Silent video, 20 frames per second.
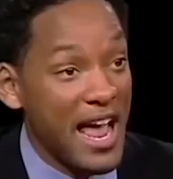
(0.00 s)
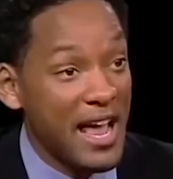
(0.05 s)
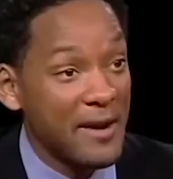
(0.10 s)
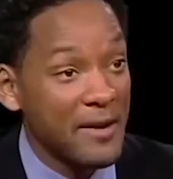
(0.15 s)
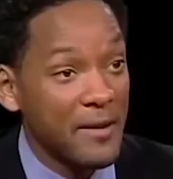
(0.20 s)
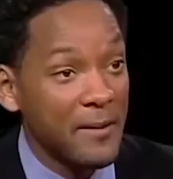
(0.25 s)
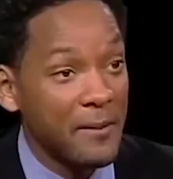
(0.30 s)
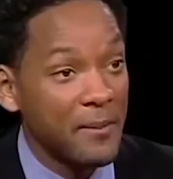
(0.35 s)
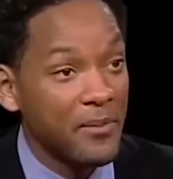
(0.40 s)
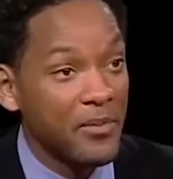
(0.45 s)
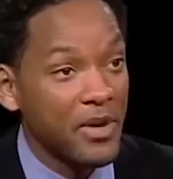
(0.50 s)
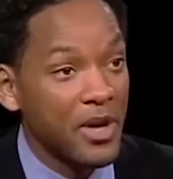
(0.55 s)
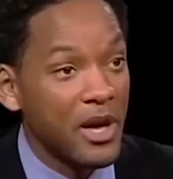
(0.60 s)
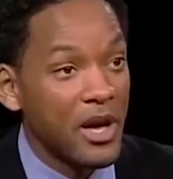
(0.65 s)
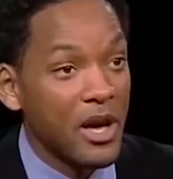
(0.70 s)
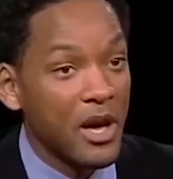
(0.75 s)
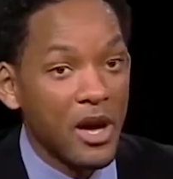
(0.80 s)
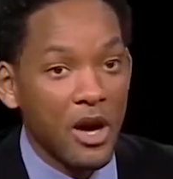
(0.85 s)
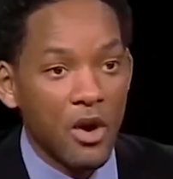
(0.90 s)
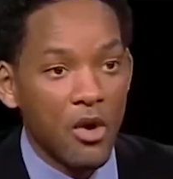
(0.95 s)
by
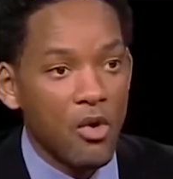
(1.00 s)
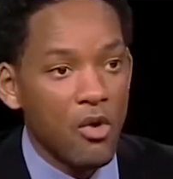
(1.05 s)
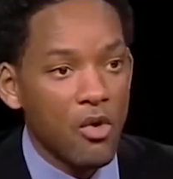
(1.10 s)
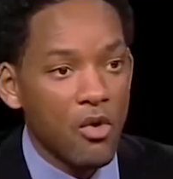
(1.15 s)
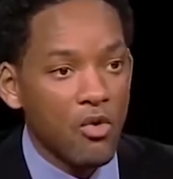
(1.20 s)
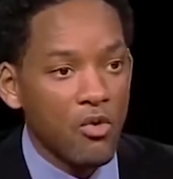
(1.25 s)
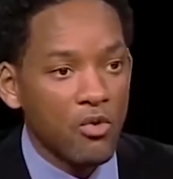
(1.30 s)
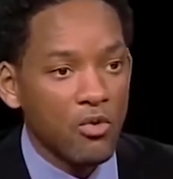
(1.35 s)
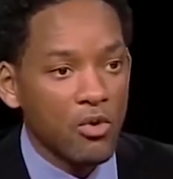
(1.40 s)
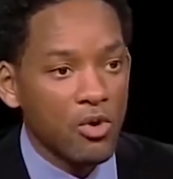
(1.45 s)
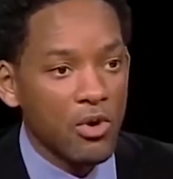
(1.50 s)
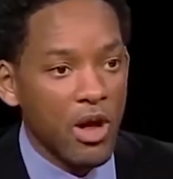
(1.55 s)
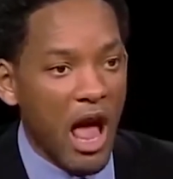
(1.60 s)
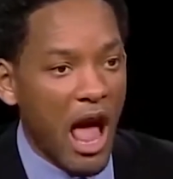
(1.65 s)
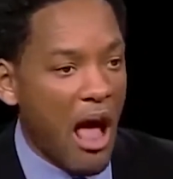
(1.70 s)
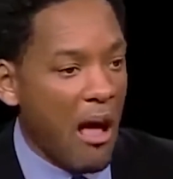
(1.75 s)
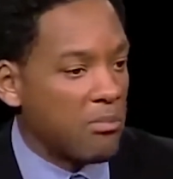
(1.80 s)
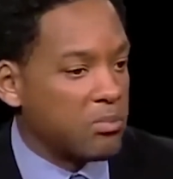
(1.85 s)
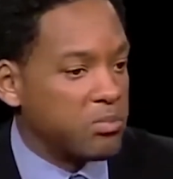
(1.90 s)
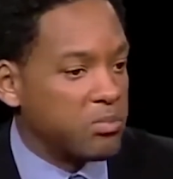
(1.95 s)
hand.
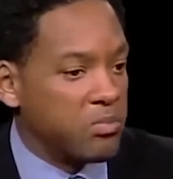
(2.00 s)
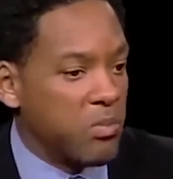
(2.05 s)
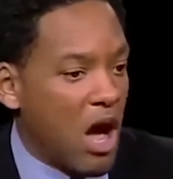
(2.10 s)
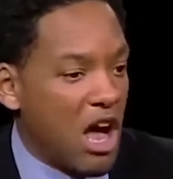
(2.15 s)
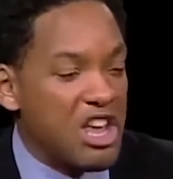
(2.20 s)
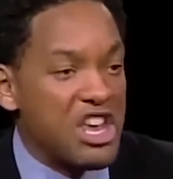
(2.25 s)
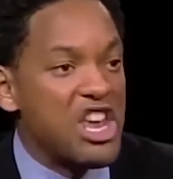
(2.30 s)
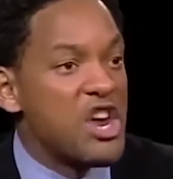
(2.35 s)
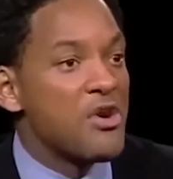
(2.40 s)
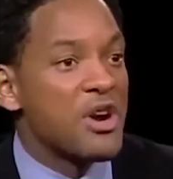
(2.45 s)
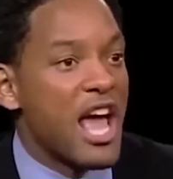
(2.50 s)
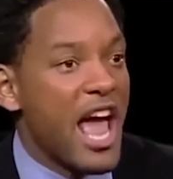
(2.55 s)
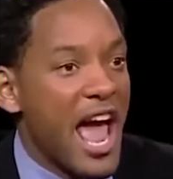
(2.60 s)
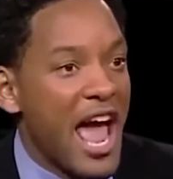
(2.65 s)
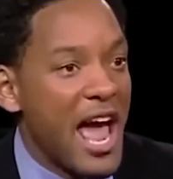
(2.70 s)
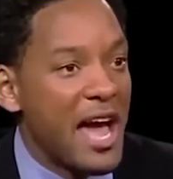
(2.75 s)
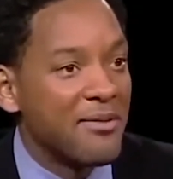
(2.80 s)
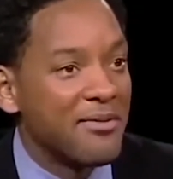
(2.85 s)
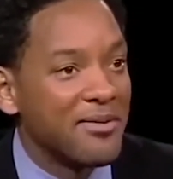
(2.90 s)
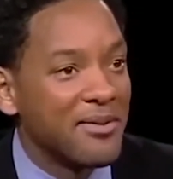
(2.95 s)
Yeah. A
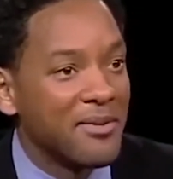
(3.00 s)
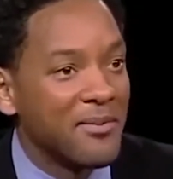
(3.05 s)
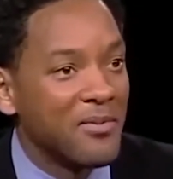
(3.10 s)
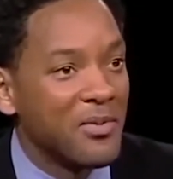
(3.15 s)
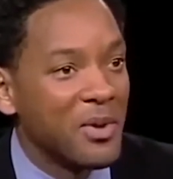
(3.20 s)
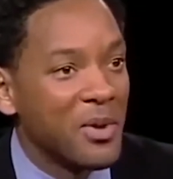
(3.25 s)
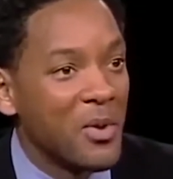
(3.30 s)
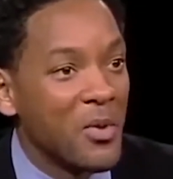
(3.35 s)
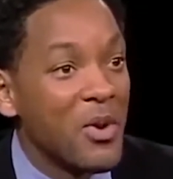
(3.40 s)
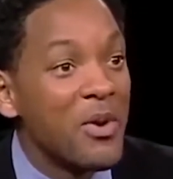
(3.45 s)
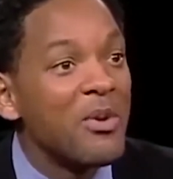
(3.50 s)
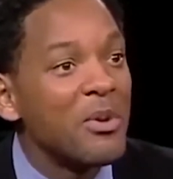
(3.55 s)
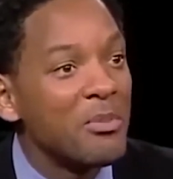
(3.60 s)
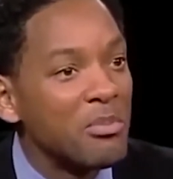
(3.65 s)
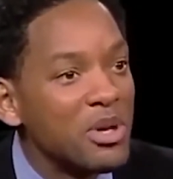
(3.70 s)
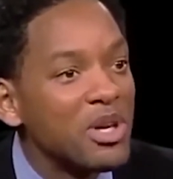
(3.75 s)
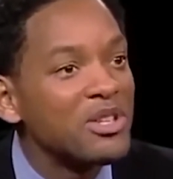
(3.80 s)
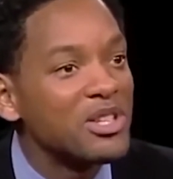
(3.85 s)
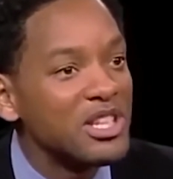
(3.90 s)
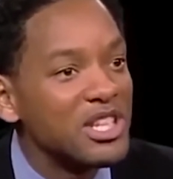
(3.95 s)
year and a half.
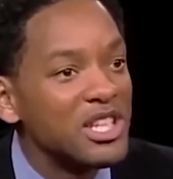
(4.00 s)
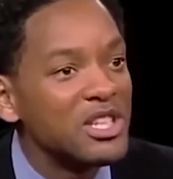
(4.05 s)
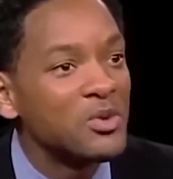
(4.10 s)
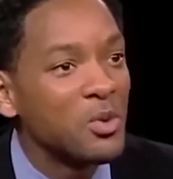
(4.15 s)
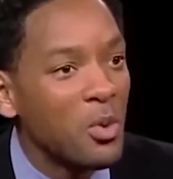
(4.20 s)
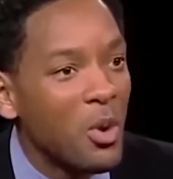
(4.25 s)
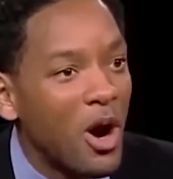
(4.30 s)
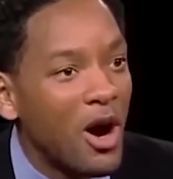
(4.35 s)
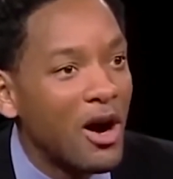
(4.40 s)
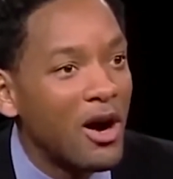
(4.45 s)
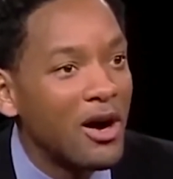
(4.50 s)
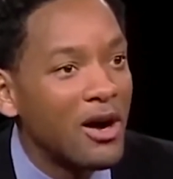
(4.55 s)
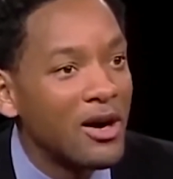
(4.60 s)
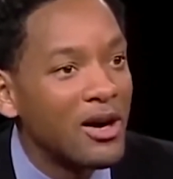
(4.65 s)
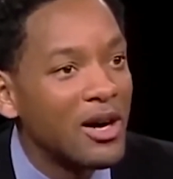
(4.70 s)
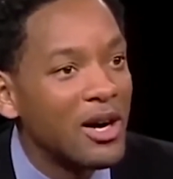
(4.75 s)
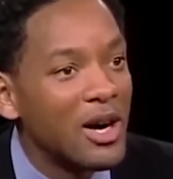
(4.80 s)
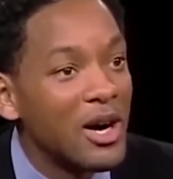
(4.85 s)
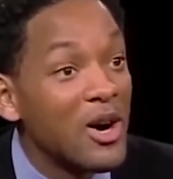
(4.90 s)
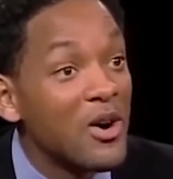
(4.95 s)
We were building this
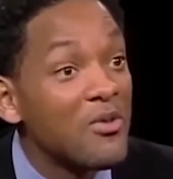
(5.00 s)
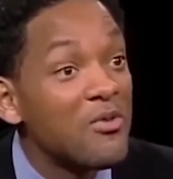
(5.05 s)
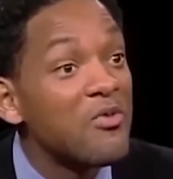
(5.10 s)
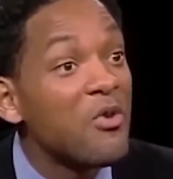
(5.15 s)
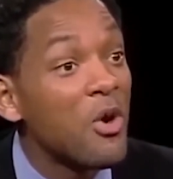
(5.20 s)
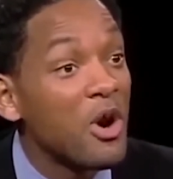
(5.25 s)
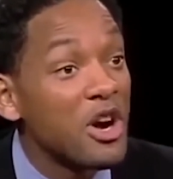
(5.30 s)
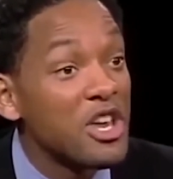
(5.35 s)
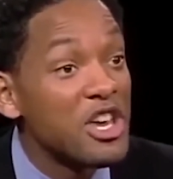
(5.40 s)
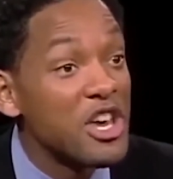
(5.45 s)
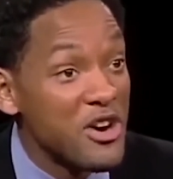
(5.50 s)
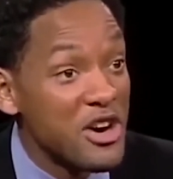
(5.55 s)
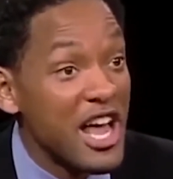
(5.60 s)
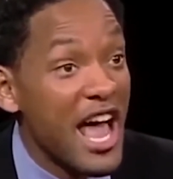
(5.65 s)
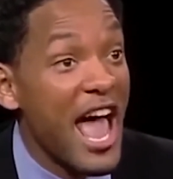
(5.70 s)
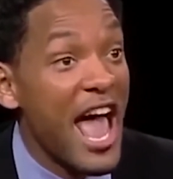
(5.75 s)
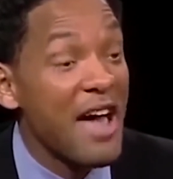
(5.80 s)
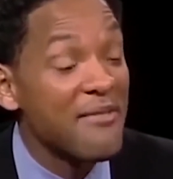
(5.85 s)
wall for a